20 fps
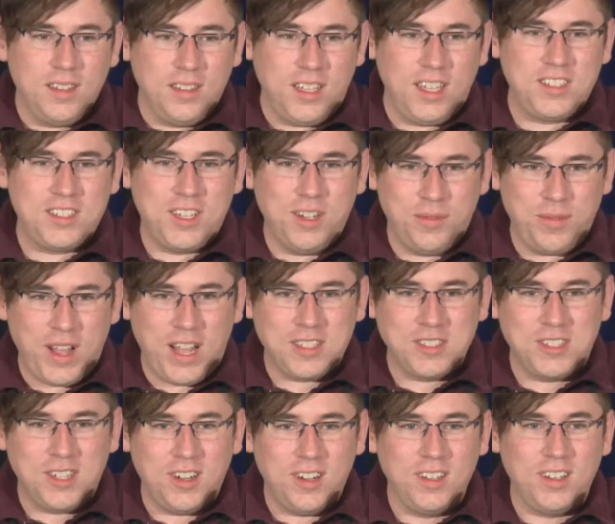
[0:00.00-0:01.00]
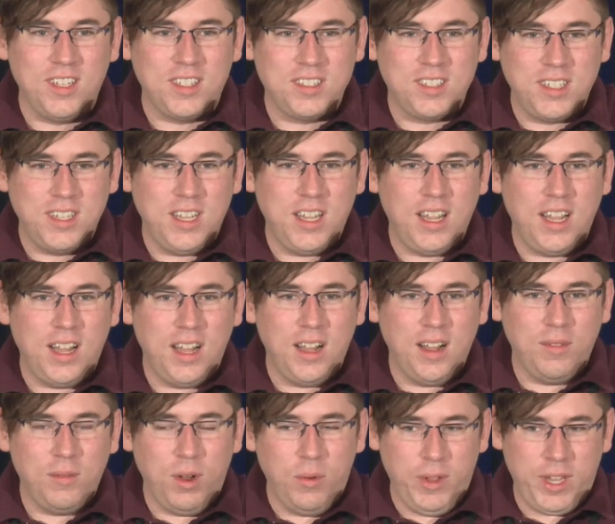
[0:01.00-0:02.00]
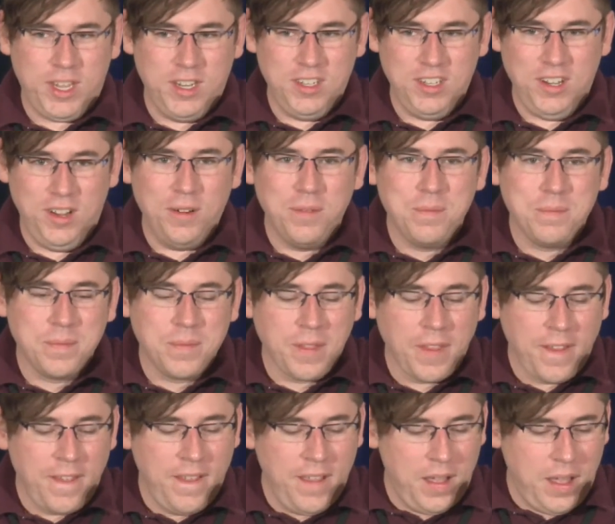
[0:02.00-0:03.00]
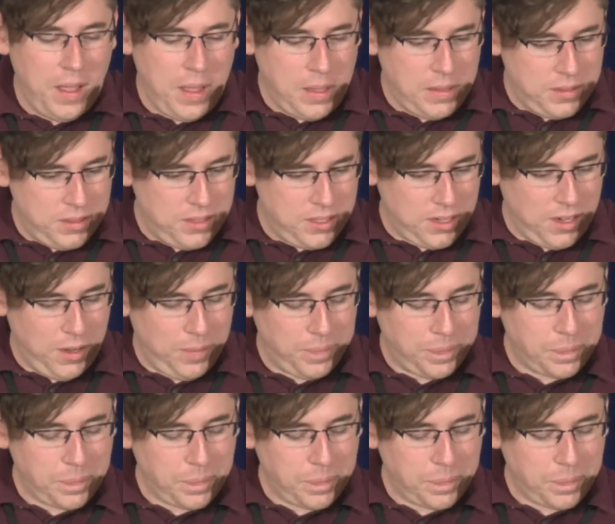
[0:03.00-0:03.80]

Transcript: let's go faster. Let's see what we can do. So